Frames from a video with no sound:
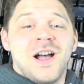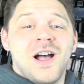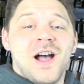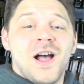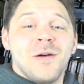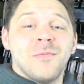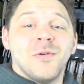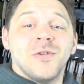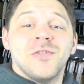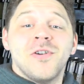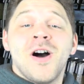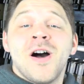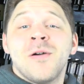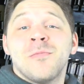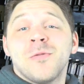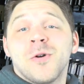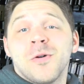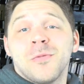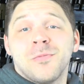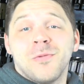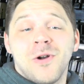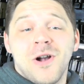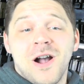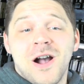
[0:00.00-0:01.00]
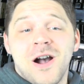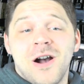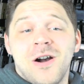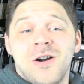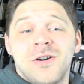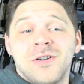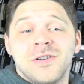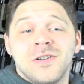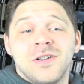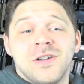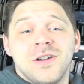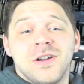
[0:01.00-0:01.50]
I'm a lot more
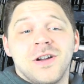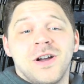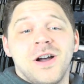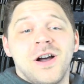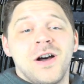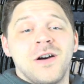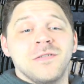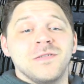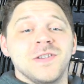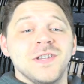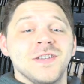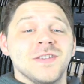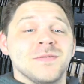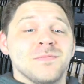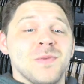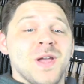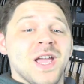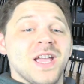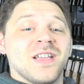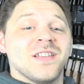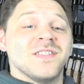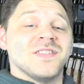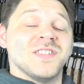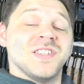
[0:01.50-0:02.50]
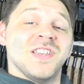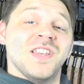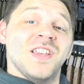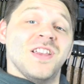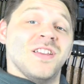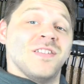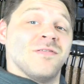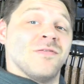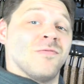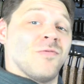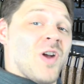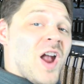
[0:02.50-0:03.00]
proud of these
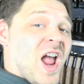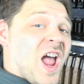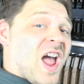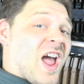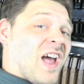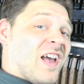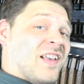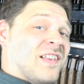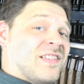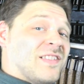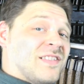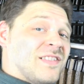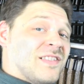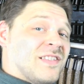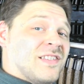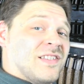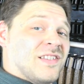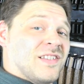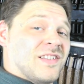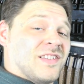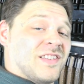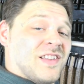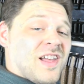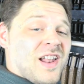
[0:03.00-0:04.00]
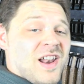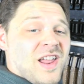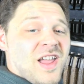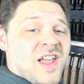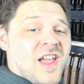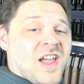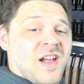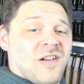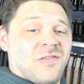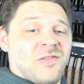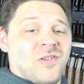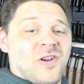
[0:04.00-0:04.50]
magazine racks that I
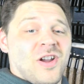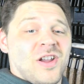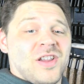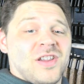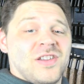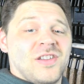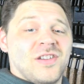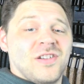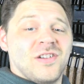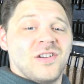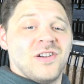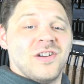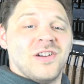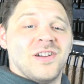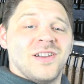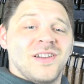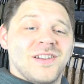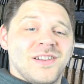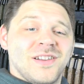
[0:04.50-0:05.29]
have right here.